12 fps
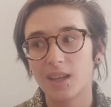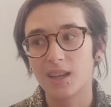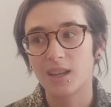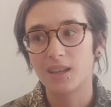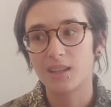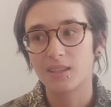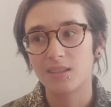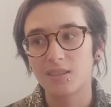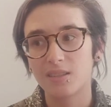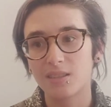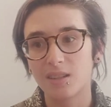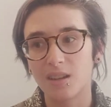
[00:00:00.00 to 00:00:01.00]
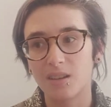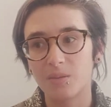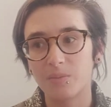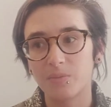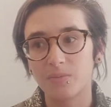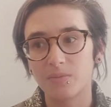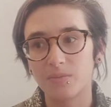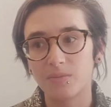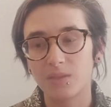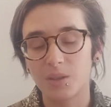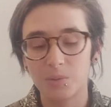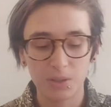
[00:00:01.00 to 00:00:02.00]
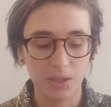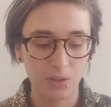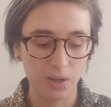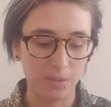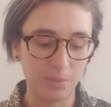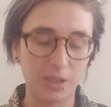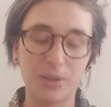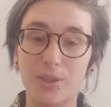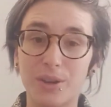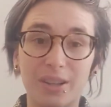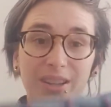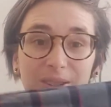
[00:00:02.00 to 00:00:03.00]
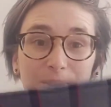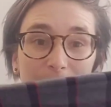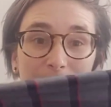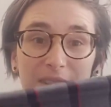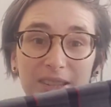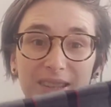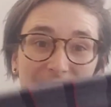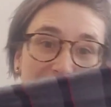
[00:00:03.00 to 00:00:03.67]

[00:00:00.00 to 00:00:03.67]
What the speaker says: And it was incredibly cathartic to rip this thing